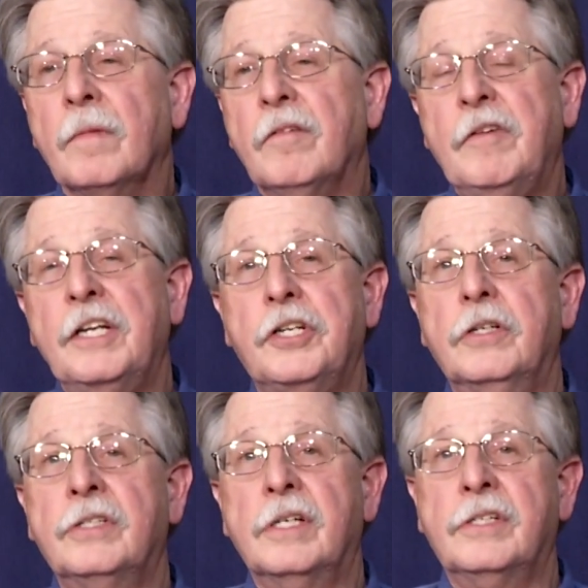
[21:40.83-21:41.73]

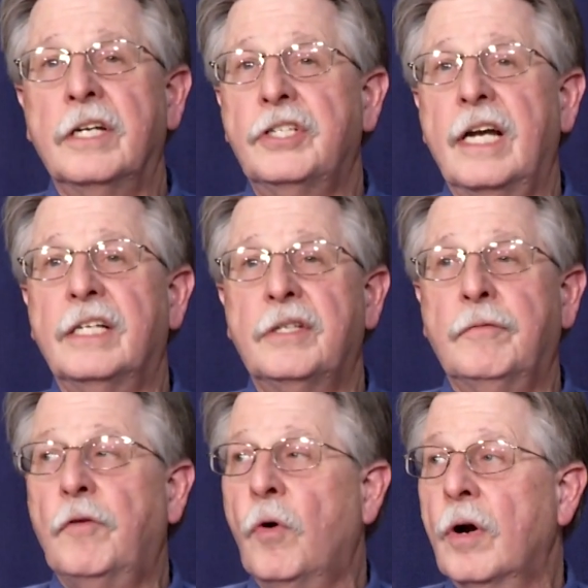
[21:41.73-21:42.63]
features, such as the
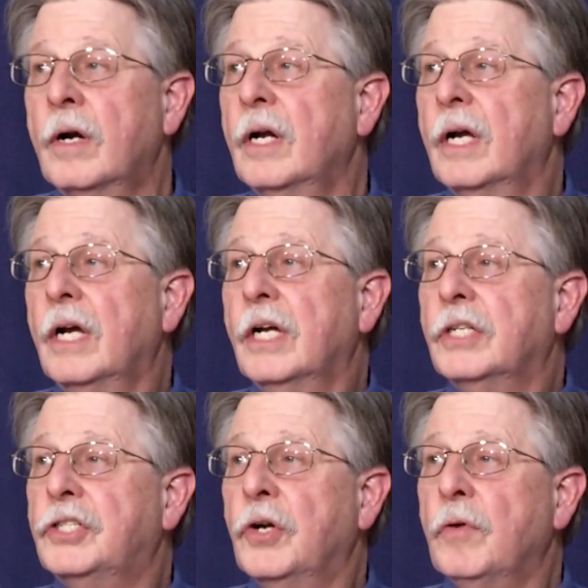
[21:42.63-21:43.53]
4
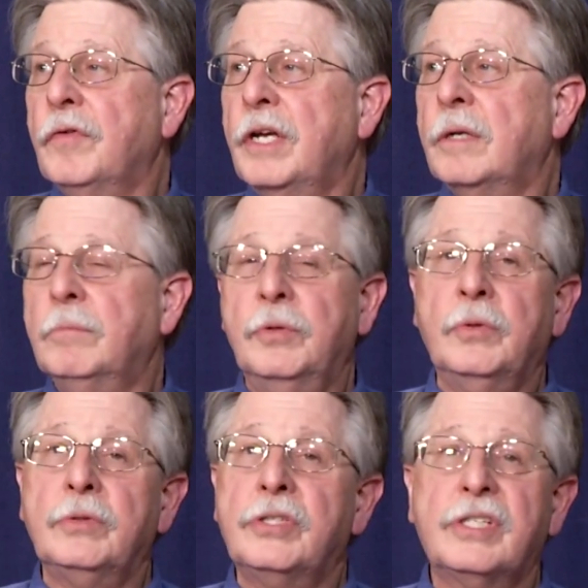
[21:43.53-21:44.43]
Jovian
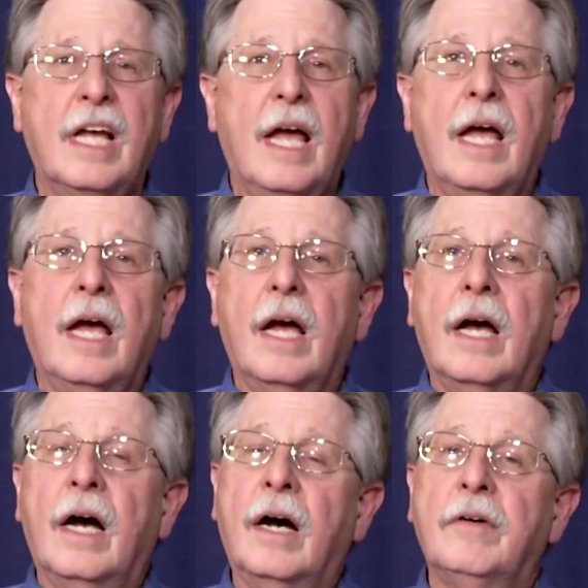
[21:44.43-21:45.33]
moons
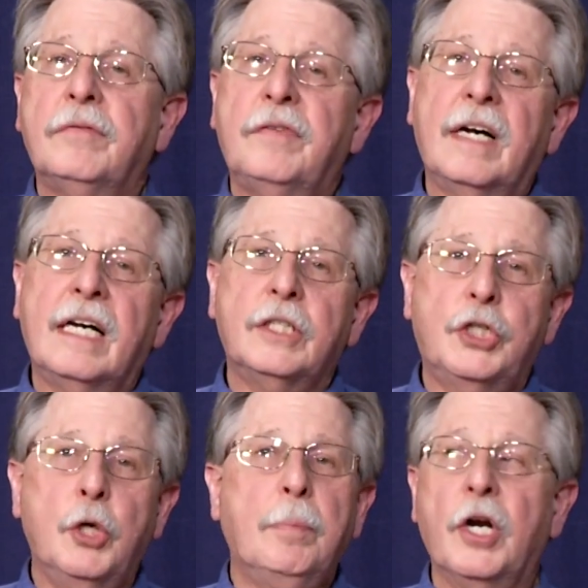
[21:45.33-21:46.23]
of
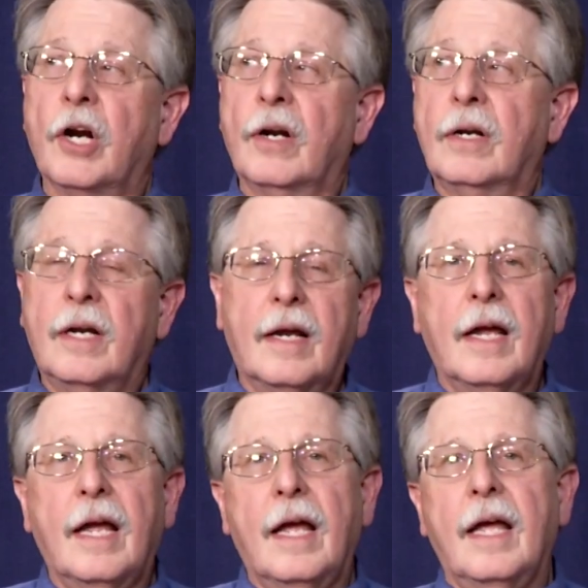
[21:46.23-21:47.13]
Jupiter.
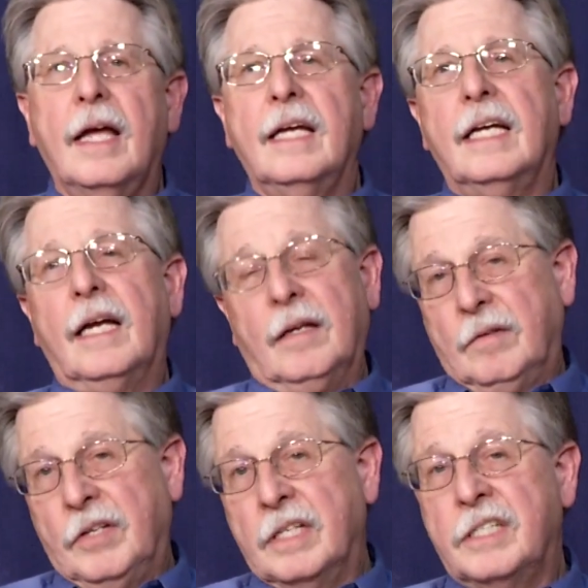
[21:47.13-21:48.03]

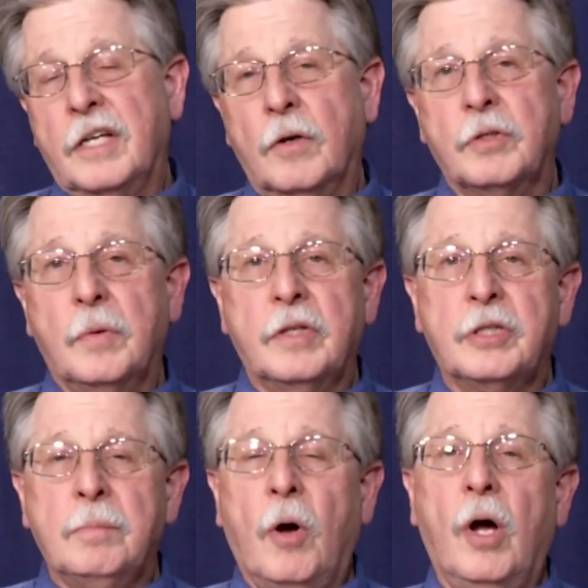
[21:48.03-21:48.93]
You can see those with a
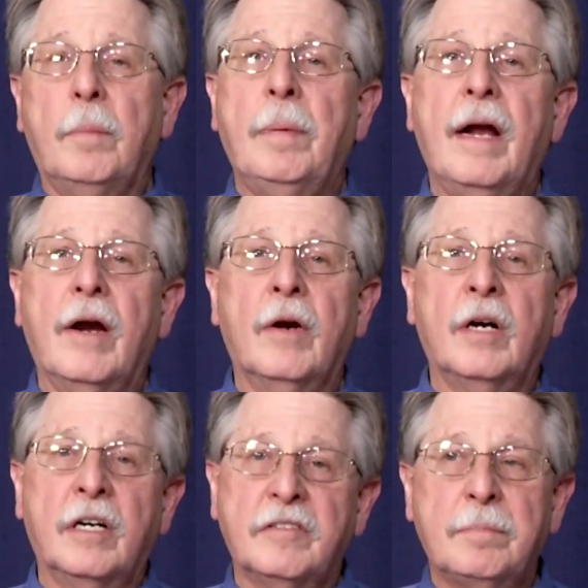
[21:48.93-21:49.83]
small pair
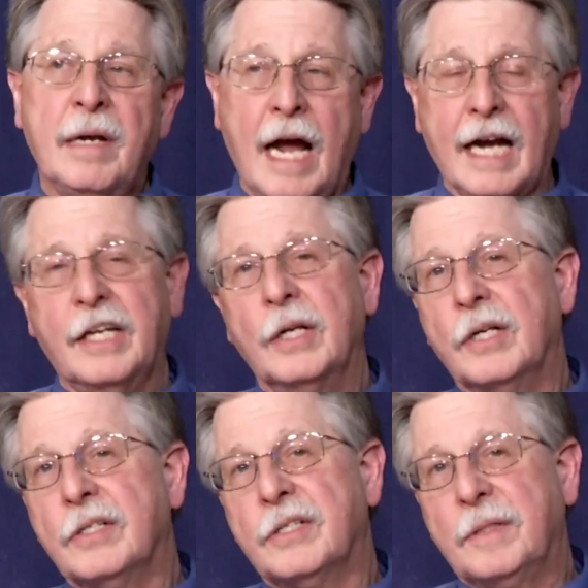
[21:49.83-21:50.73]
of
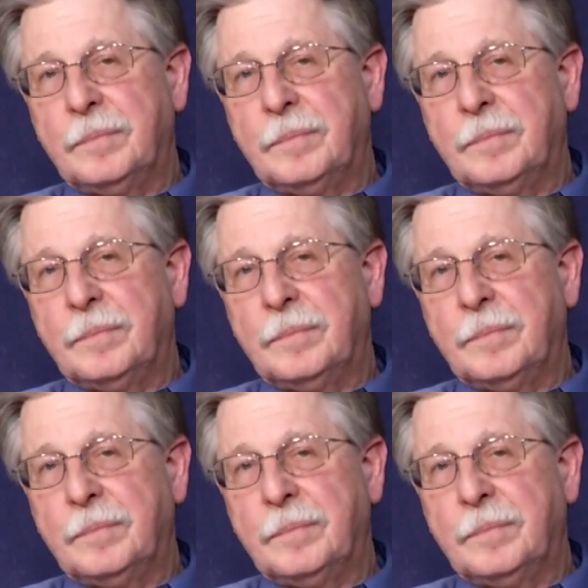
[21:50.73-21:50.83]
binoculars.